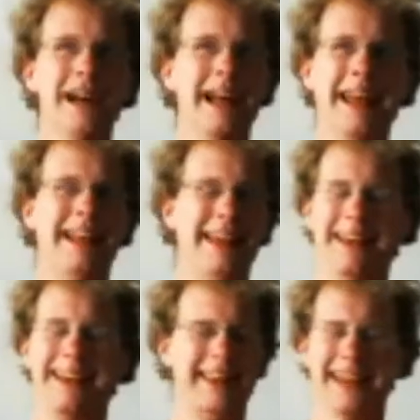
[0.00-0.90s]
I
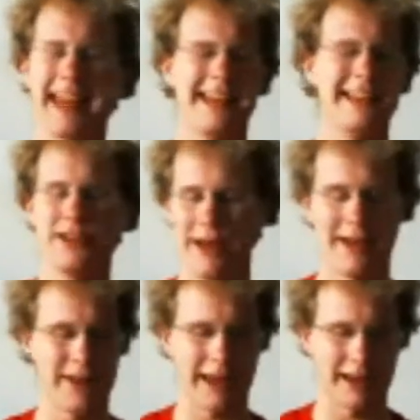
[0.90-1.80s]
like you, you don't
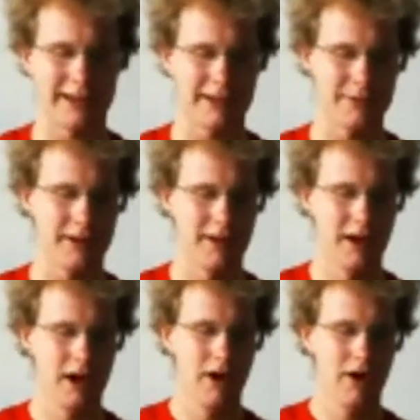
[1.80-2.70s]
have any idea, but
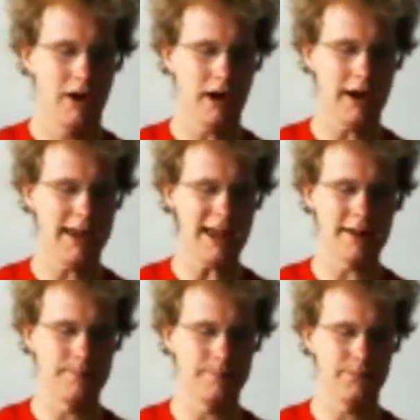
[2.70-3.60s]
uh, yeah, again,